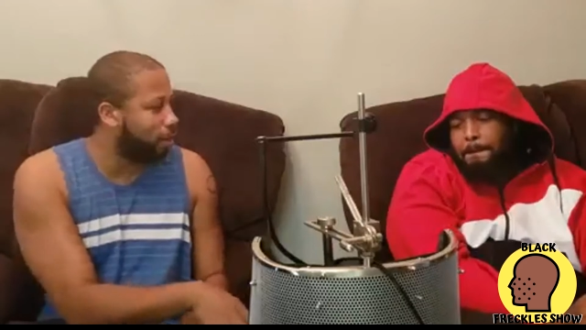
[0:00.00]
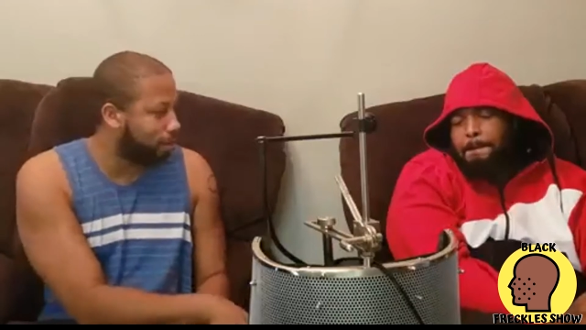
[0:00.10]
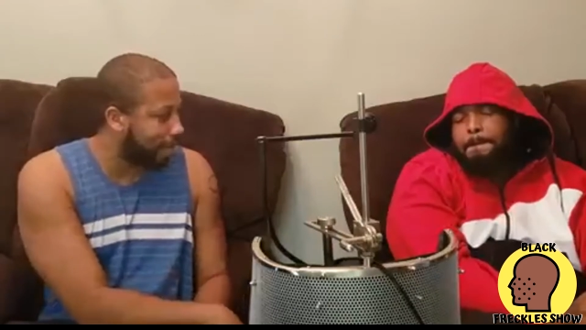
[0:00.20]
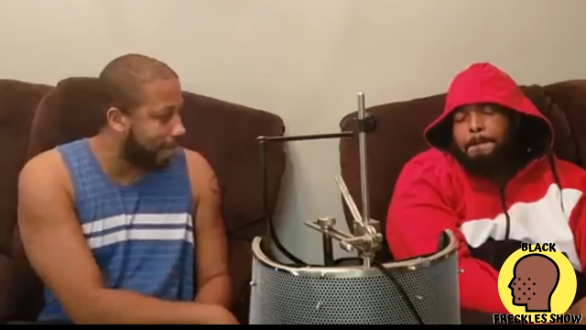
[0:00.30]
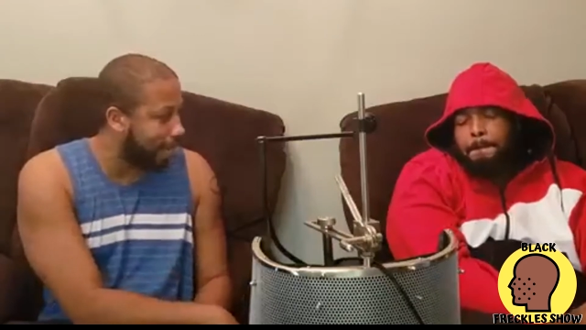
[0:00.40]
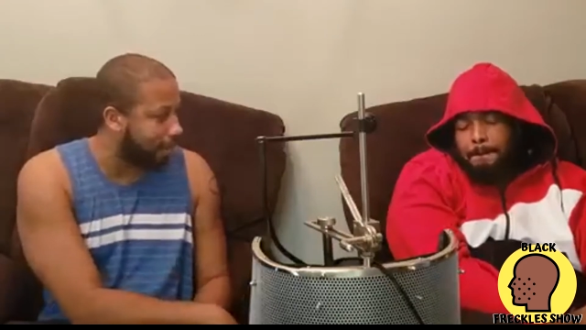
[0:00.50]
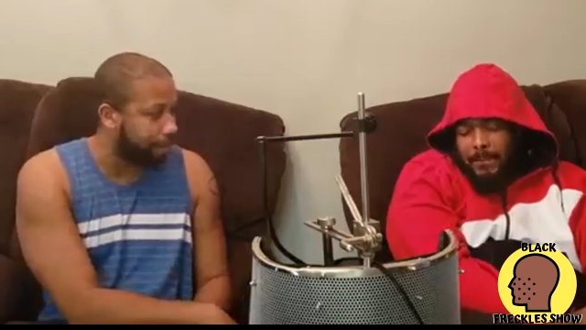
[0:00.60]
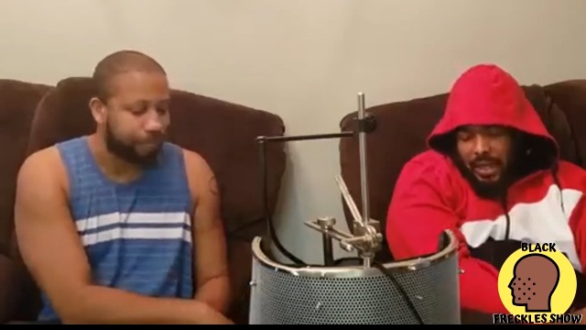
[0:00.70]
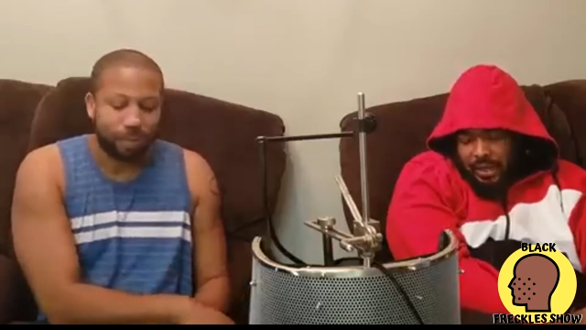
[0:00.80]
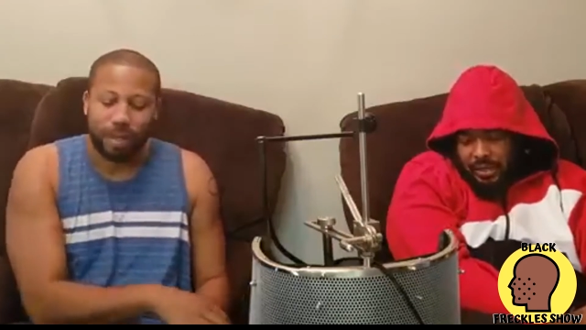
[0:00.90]
Speaker 1: understand.
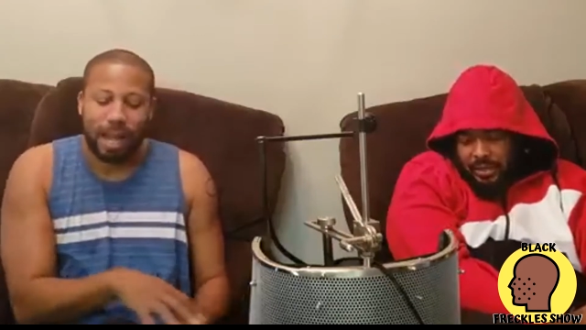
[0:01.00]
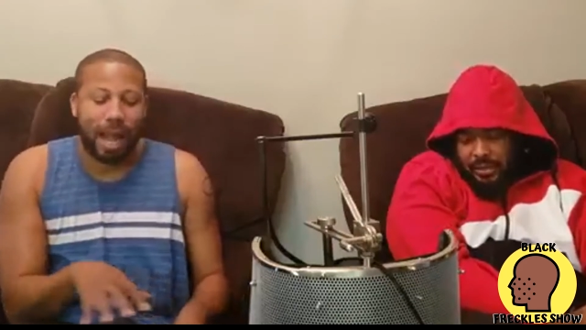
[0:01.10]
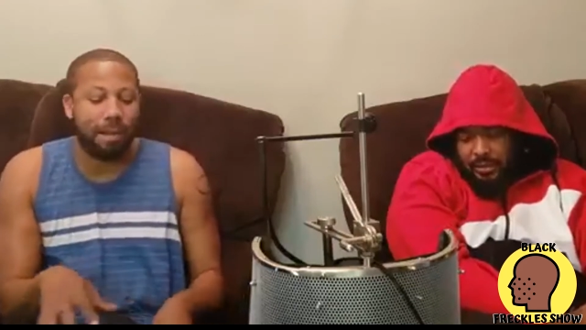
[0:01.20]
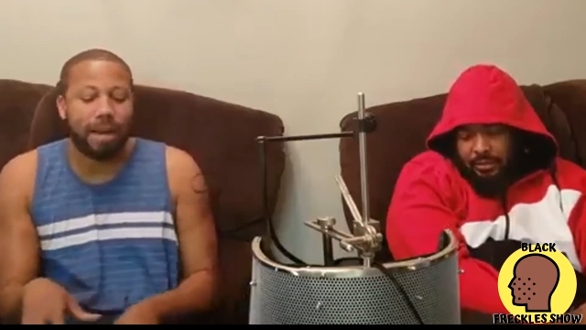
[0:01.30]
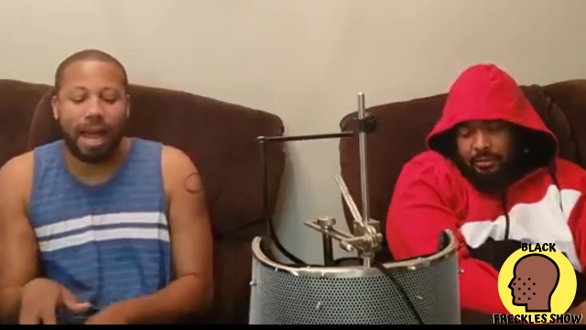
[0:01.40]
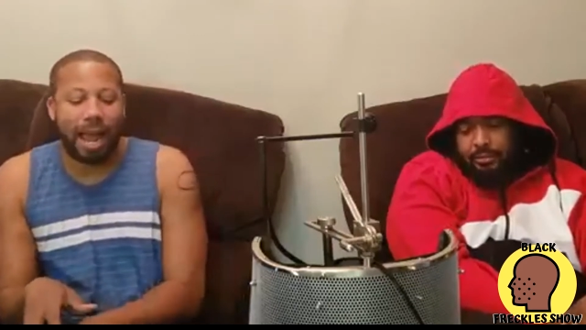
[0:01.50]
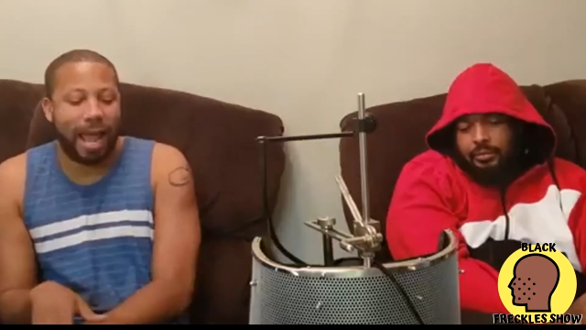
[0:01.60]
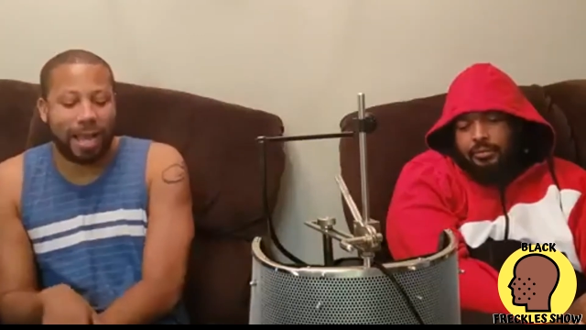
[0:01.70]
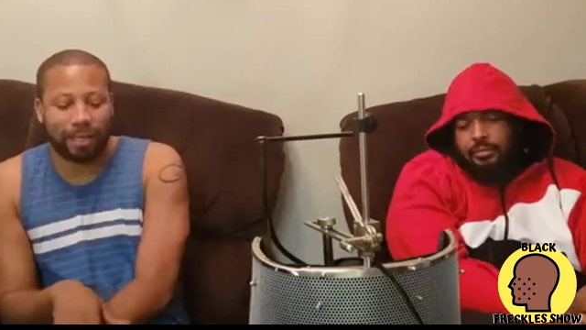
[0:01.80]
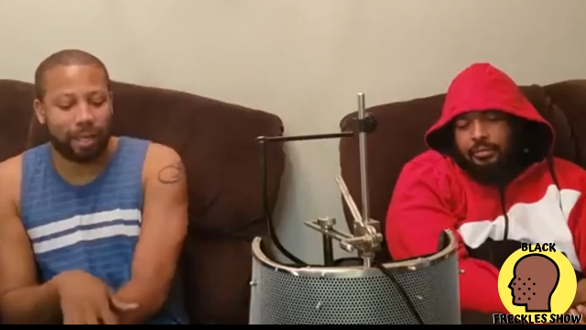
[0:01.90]
Yes. I'm not
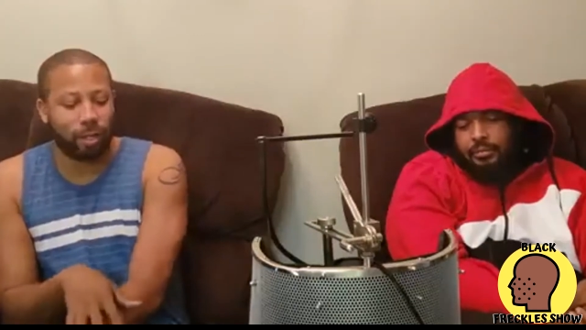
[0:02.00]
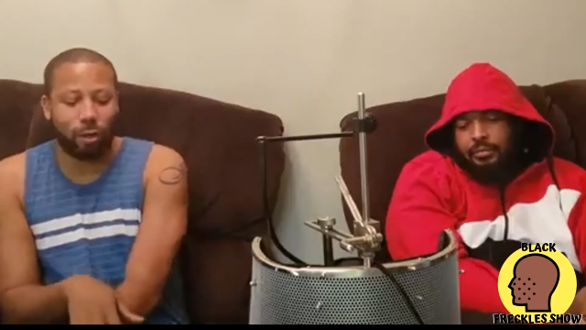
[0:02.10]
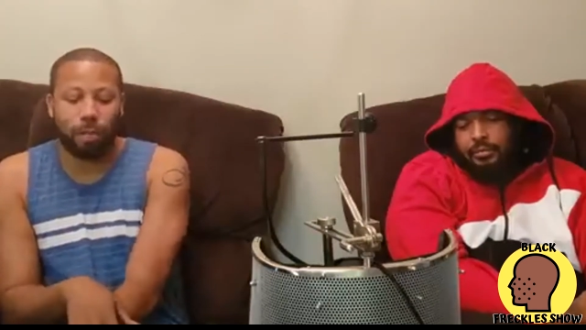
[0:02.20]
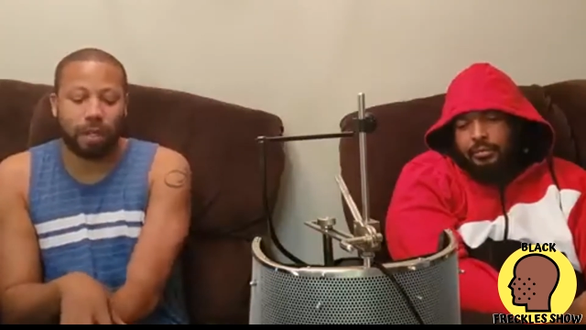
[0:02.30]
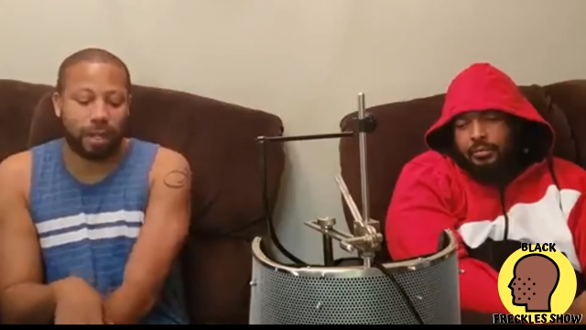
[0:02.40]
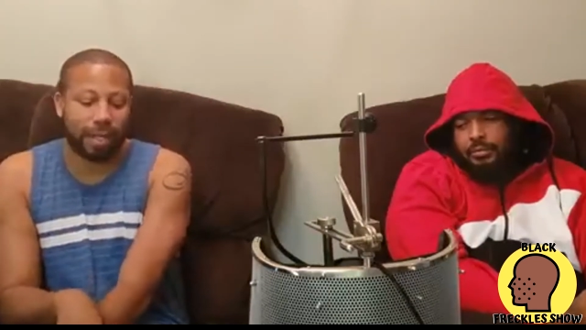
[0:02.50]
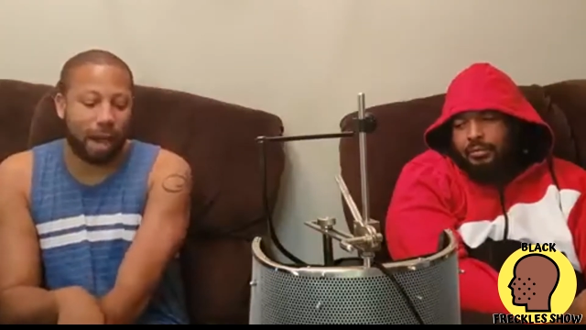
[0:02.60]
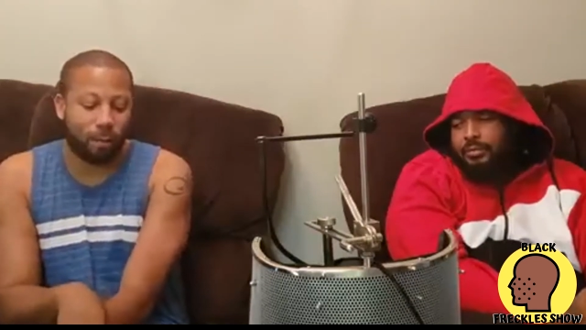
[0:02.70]
asking you because I